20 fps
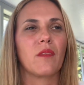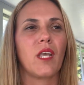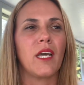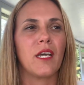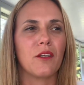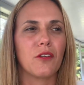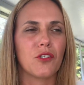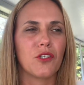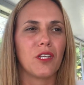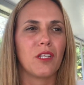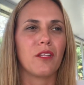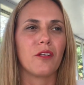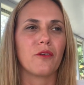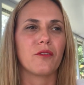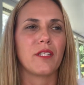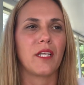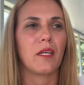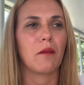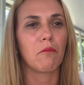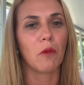energy.
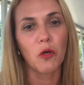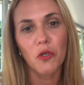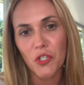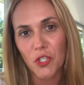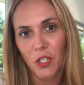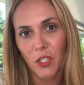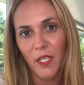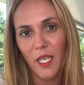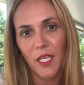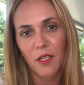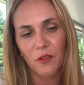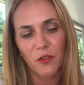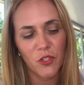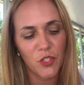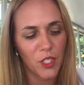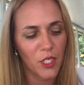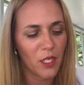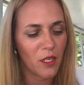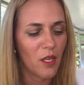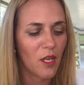There's that emotional
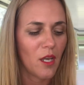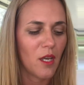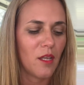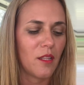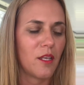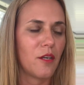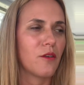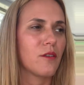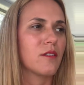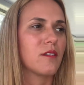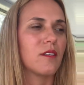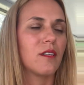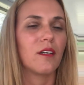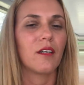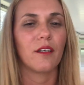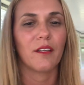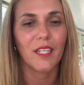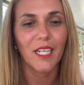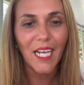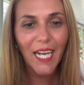energy, there's
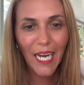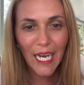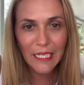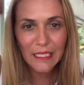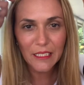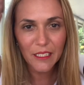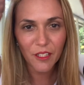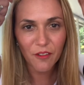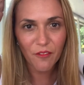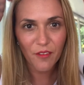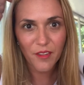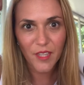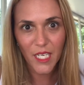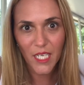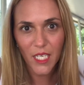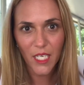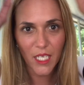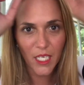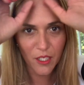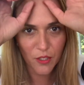the cognitive, the
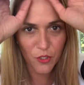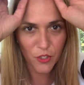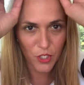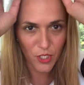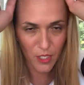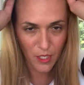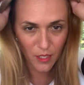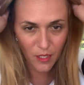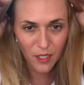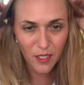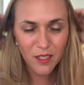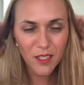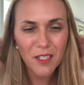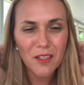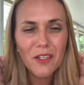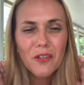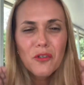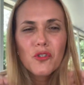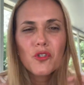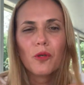thinking energy, and
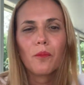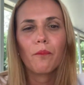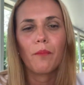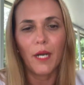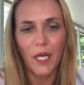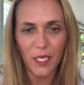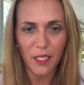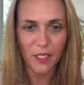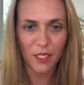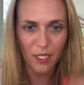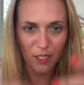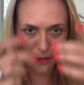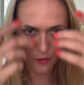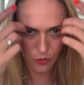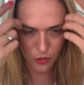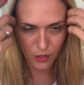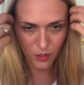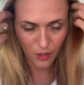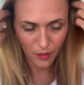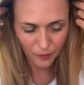then there's your body
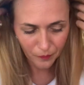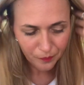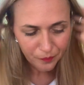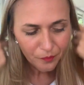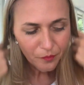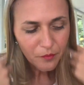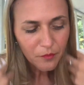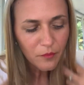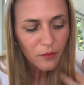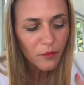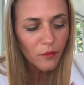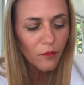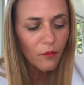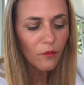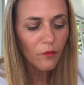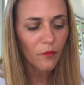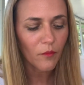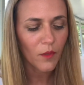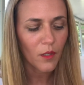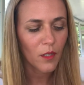energy.
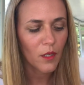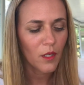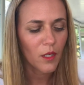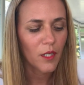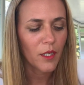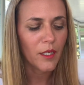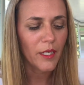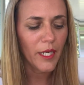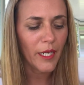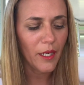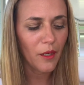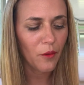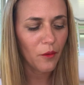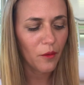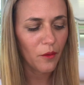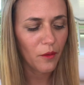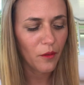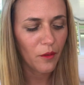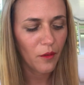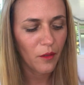Now,
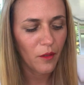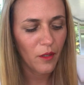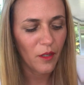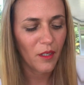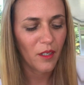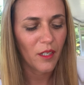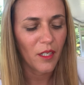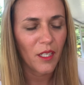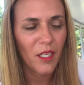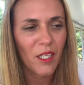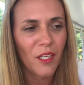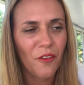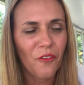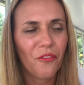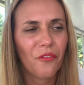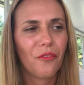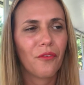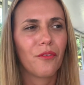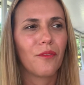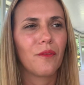
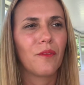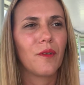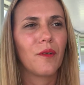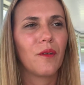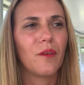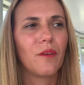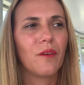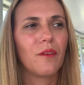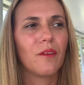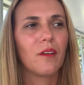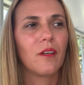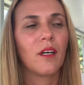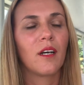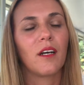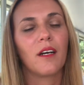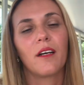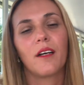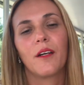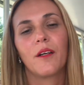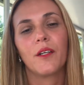
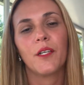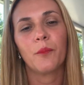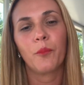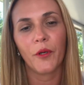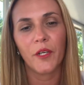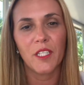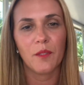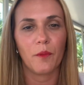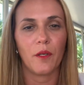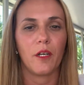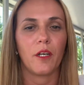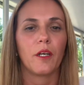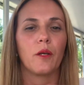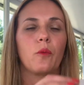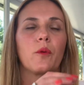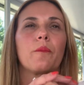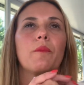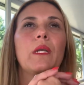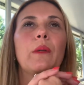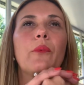it breaks my
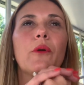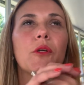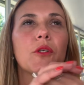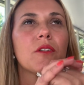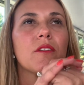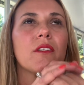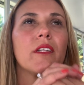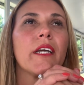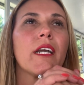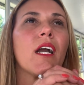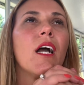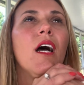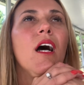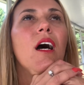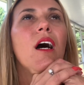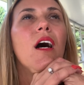heart when people are just like,